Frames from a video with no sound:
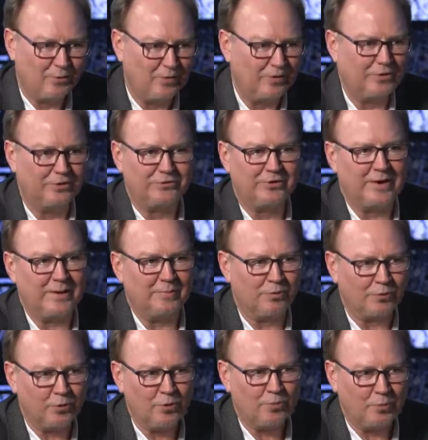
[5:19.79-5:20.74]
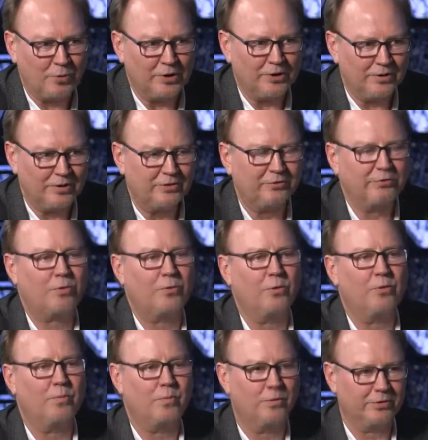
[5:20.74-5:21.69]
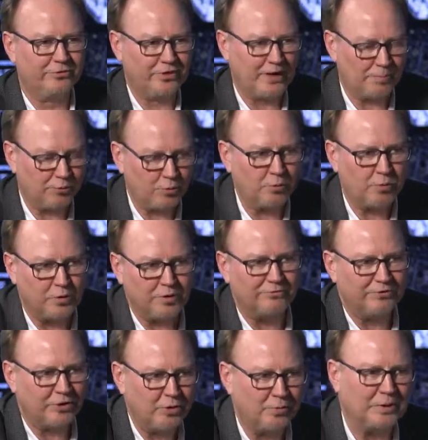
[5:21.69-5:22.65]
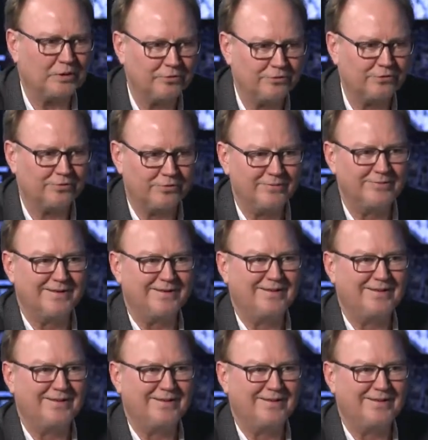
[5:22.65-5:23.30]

with the same throughput, the same throughput of humans,